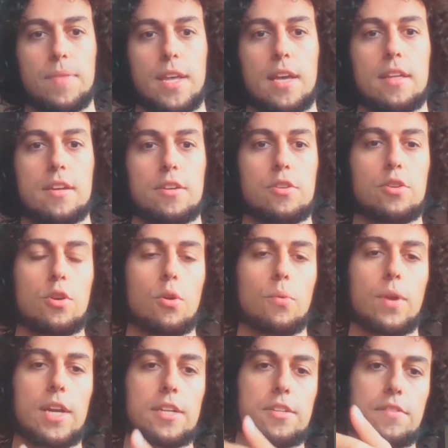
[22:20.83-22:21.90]
and your
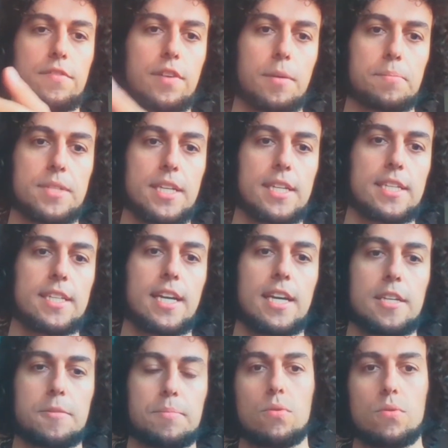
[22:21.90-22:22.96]
rate of update
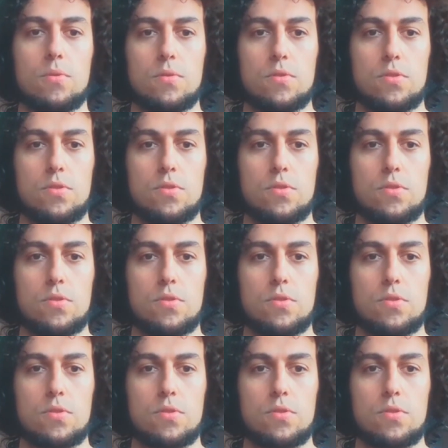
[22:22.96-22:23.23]
can't be